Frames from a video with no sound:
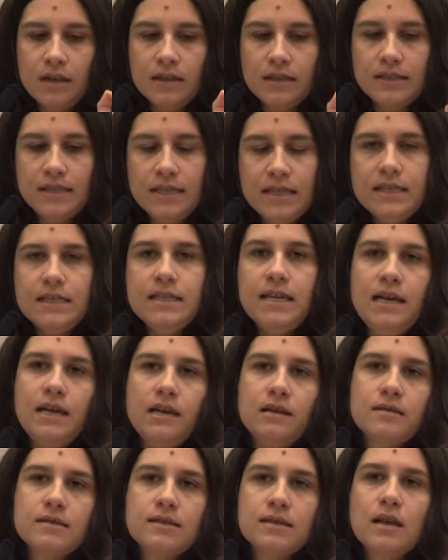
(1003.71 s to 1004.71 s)

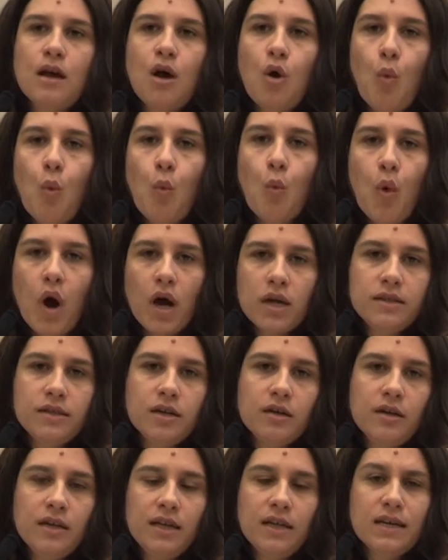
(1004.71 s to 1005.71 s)
details. What
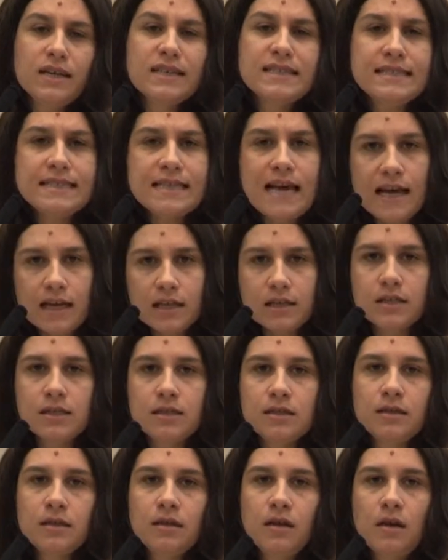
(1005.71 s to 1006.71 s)
are the
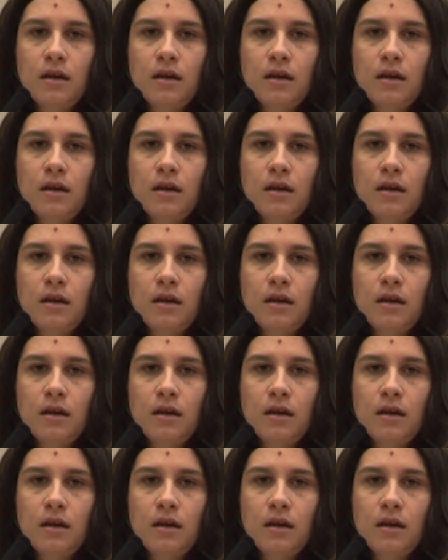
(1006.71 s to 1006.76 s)
exact